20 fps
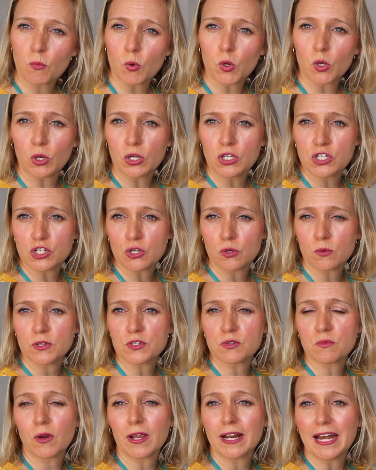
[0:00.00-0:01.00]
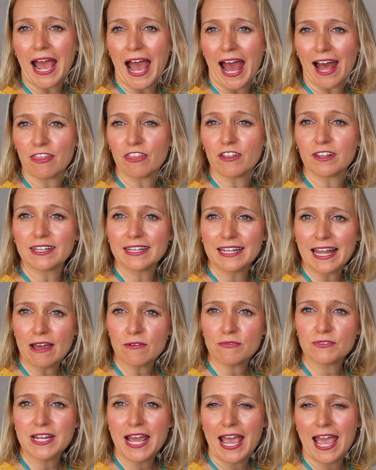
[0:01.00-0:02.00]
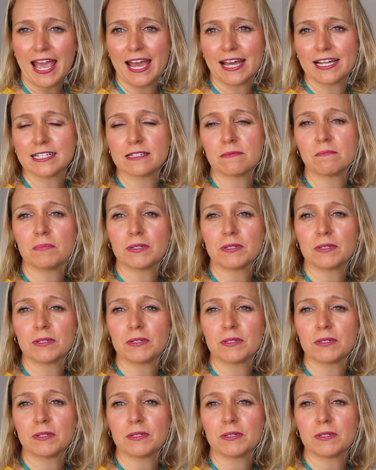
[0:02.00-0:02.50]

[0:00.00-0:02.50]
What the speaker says: we're going to do is we're going to add the left hand